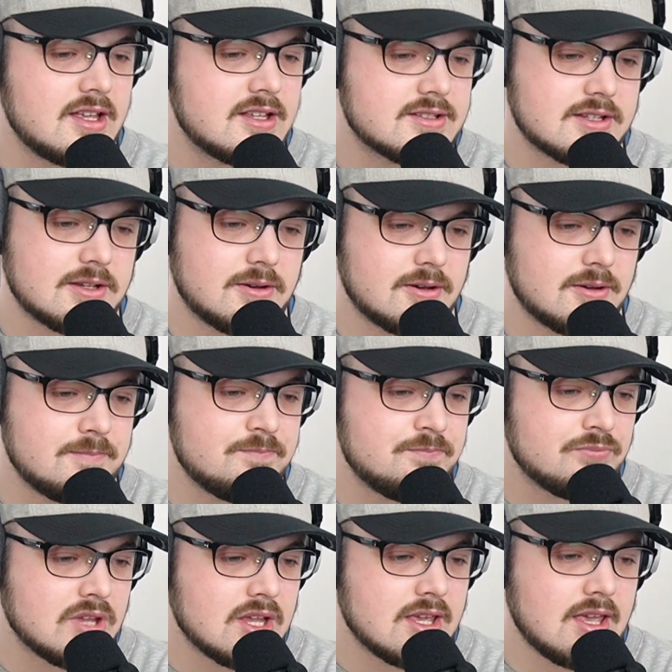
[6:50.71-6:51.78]
So
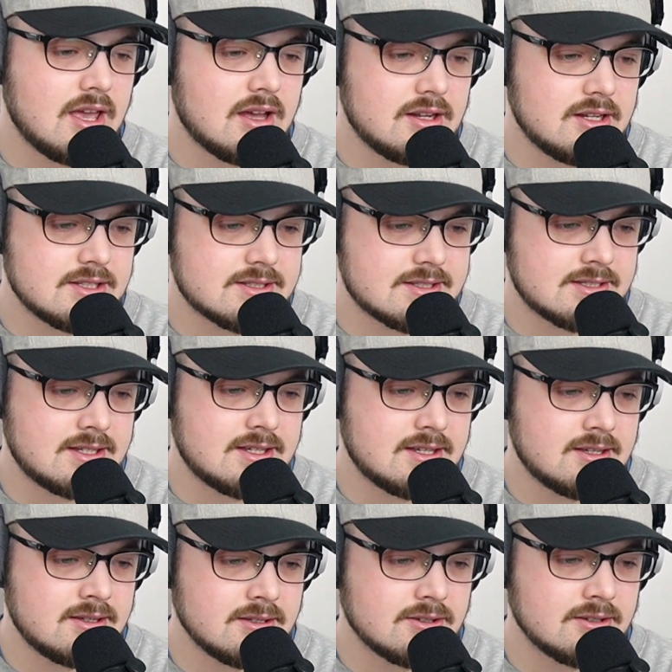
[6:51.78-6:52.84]
yeah, let's
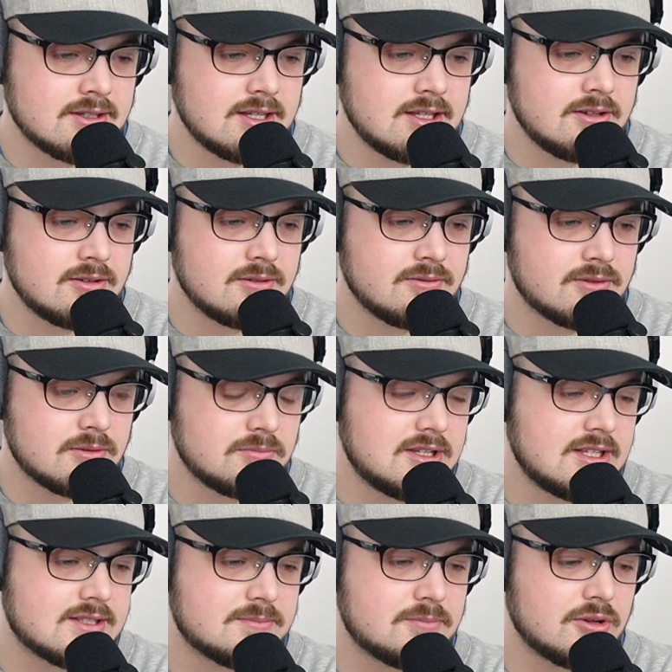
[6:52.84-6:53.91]
continue from
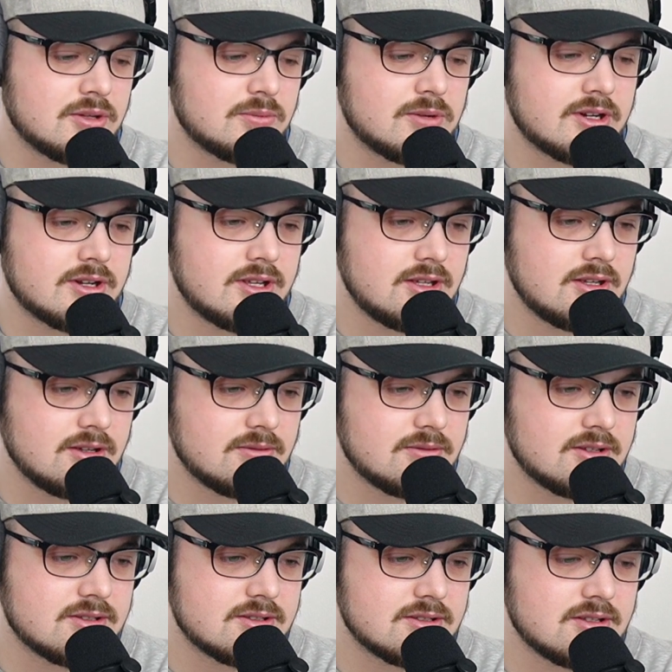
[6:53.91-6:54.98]
this point where he
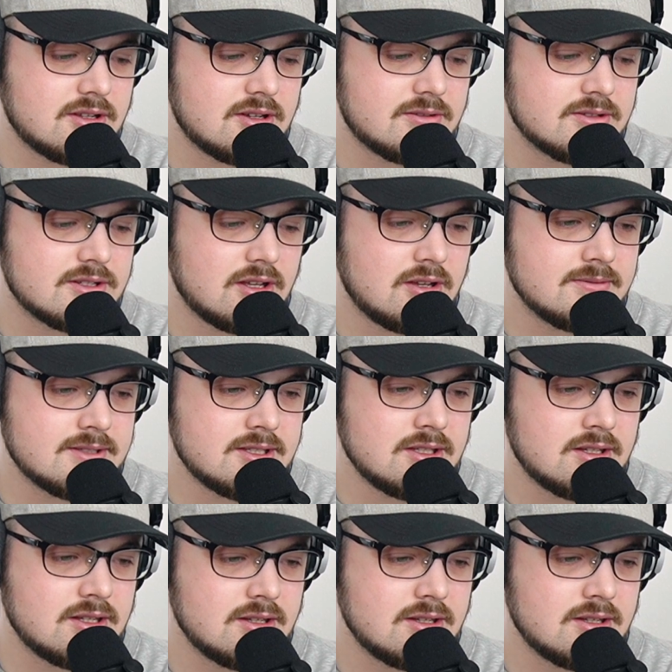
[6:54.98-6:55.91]
resolves it,